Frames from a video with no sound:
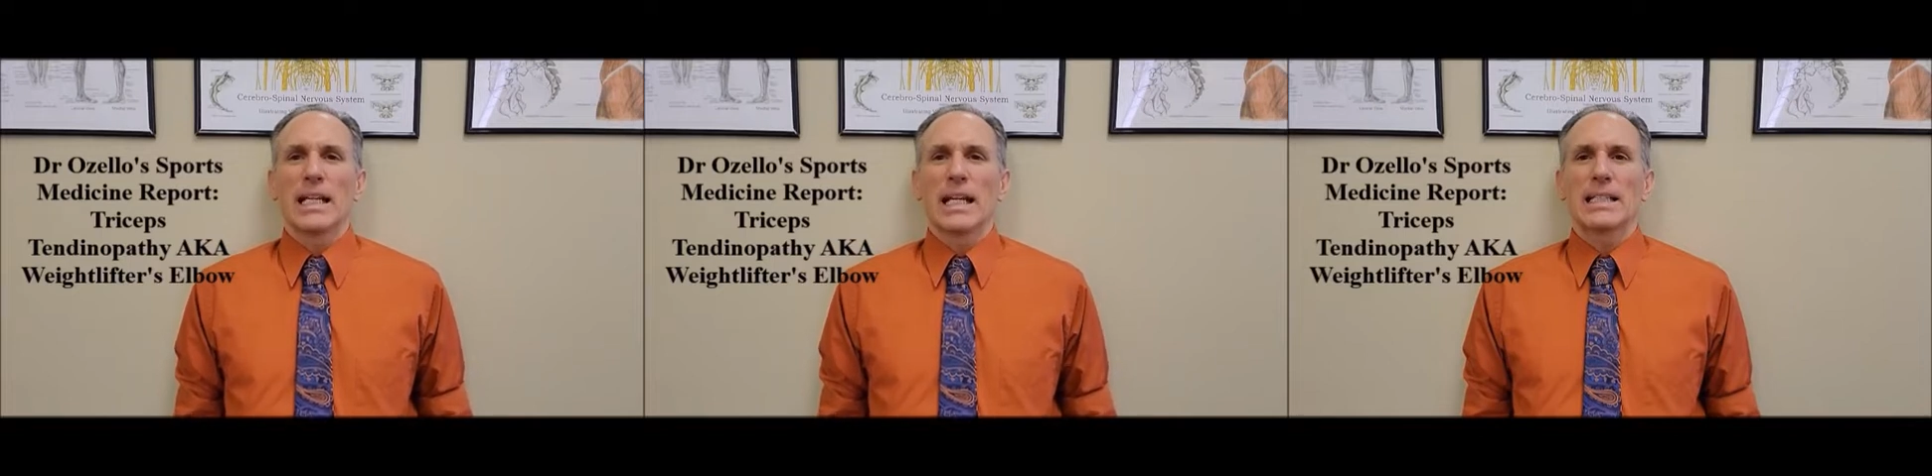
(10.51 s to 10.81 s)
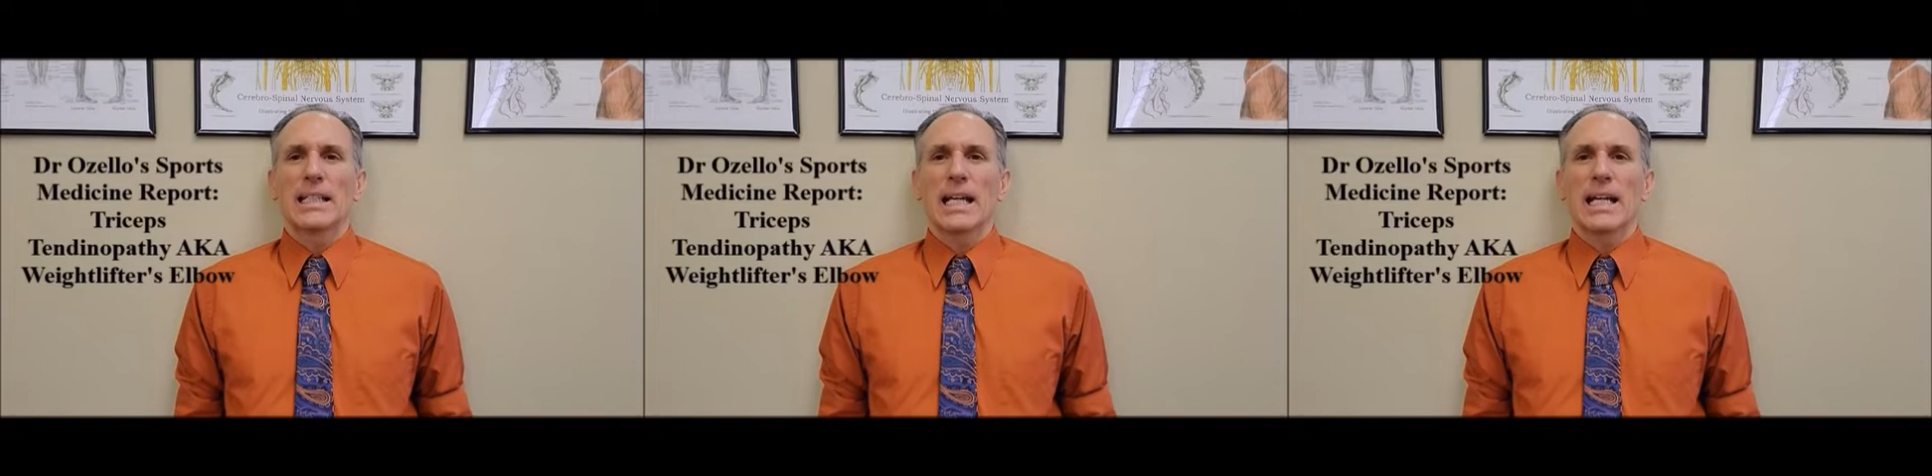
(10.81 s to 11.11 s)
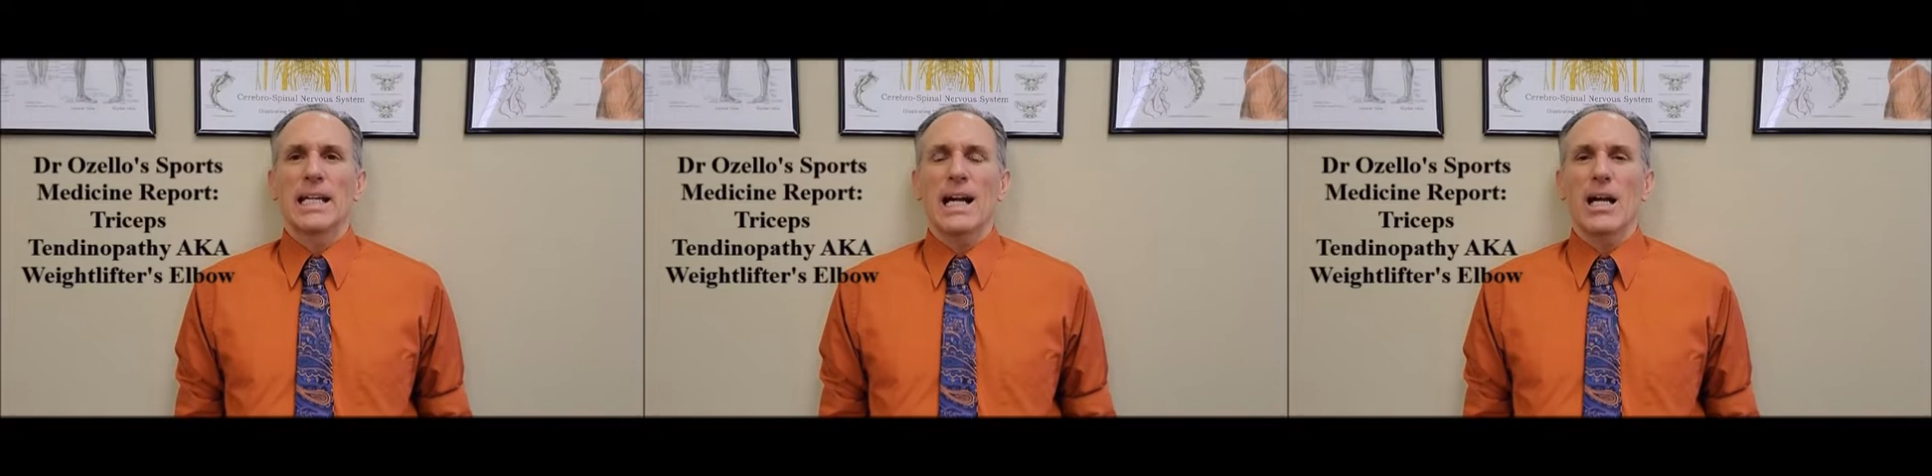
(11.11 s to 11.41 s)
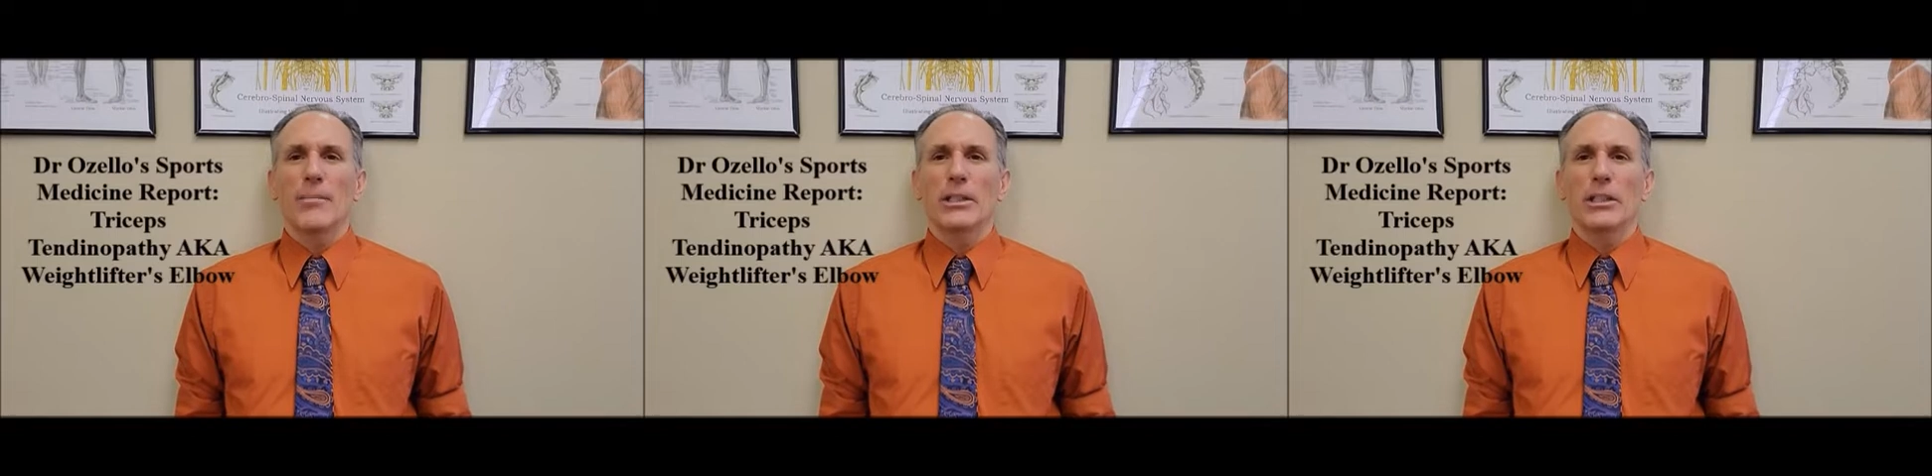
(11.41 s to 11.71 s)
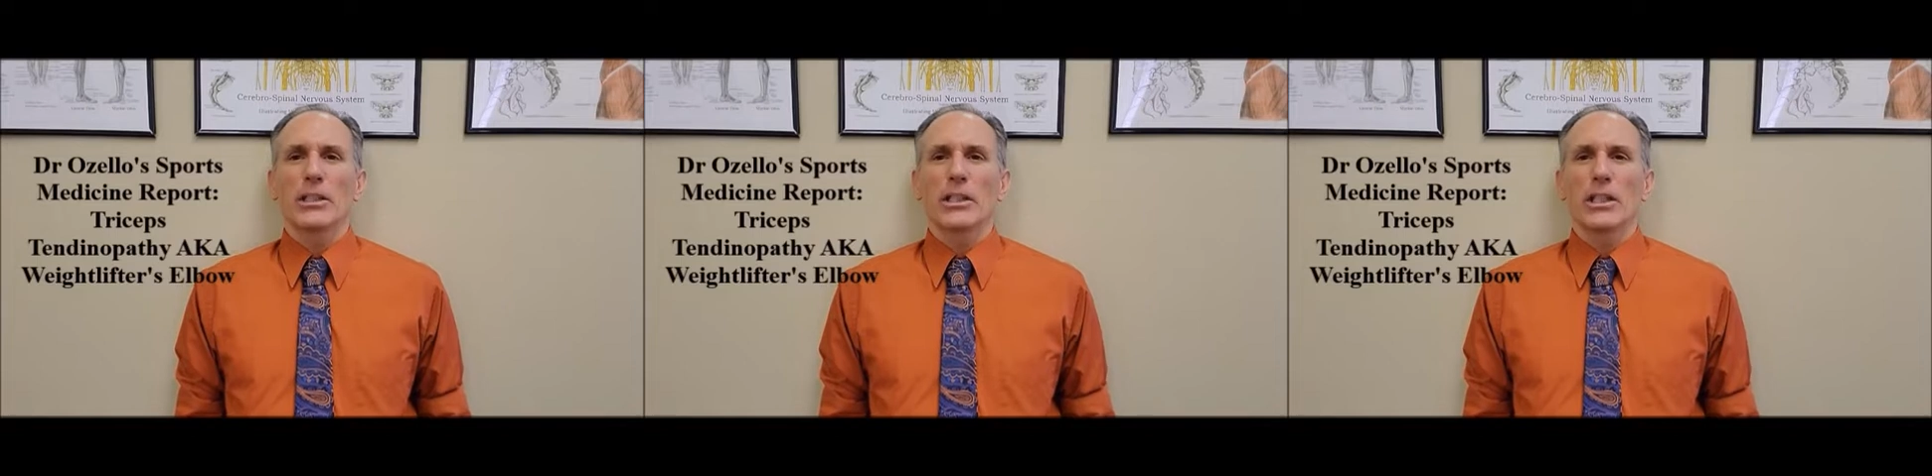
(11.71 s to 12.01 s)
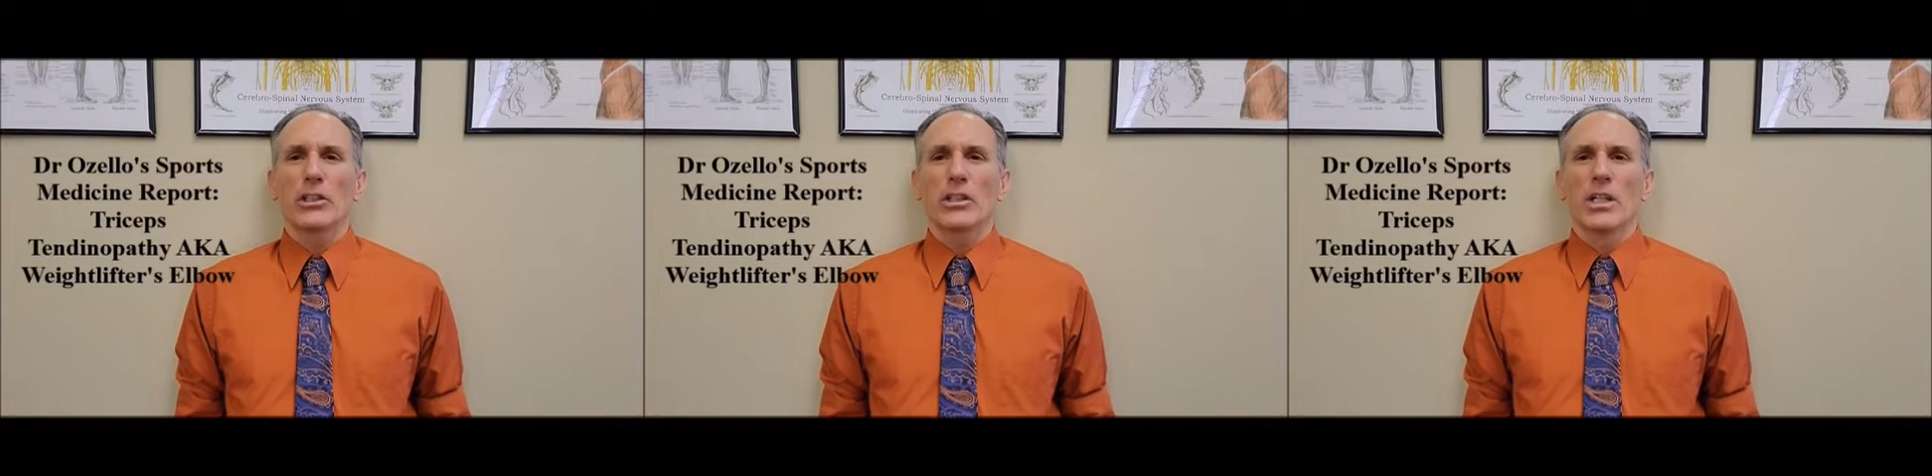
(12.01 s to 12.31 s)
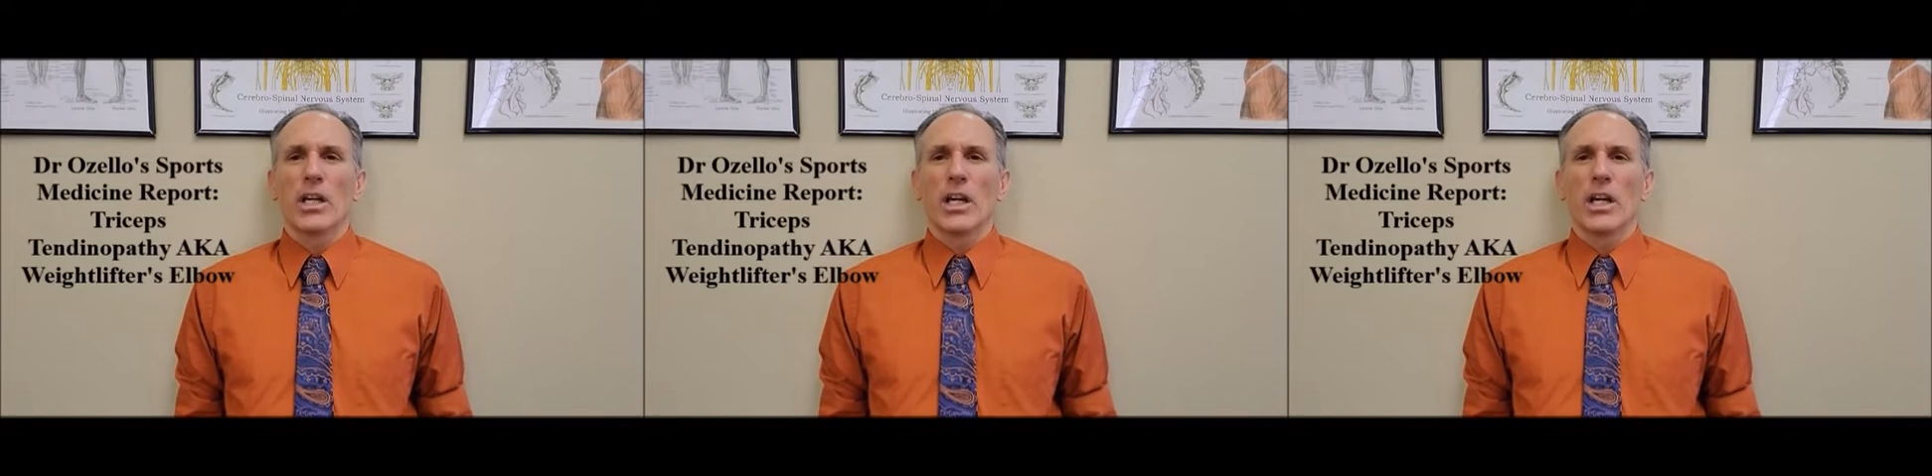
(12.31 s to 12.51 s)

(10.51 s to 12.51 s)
is a common condition,